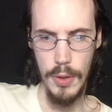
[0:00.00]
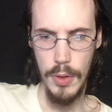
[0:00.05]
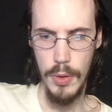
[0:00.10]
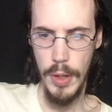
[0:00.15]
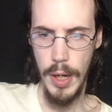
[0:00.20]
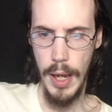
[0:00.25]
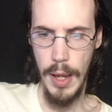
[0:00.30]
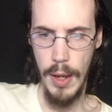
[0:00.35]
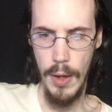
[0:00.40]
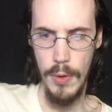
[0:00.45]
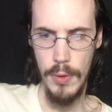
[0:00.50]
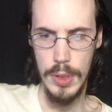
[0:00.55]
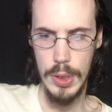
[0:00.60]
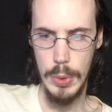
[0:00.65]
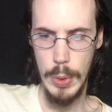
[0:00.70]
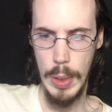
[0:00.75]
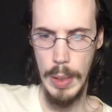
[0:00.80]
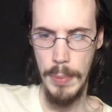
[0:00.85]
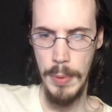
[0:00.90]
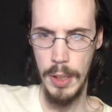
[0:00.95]
Go to Al,
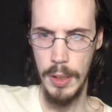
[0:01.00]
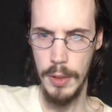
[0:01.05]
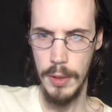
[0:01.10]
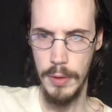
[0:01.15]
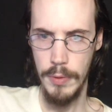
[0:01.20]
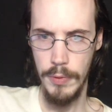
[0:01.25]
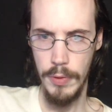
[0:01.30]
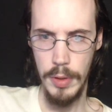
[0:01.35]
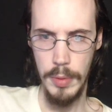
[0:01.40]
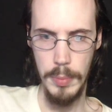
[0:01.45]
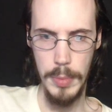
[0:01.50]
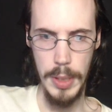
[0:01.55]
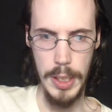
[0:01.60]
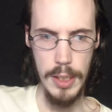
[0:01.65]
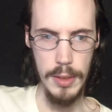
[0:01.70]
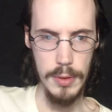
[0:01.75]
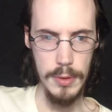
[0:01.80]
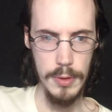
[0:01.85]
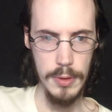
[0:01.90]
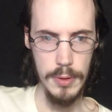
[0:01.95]
sweeping from the
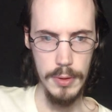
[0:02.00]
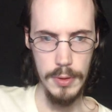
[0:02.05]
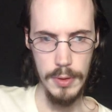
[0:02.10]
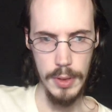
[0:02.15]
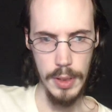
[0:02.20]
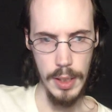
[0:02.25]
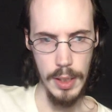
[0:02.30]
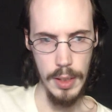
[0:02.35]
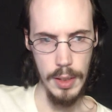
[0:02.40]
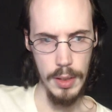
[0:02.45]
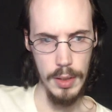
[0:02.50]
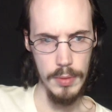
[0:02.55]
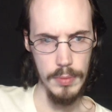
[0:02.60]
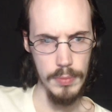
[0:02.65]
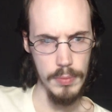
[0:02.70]
meat. Okay.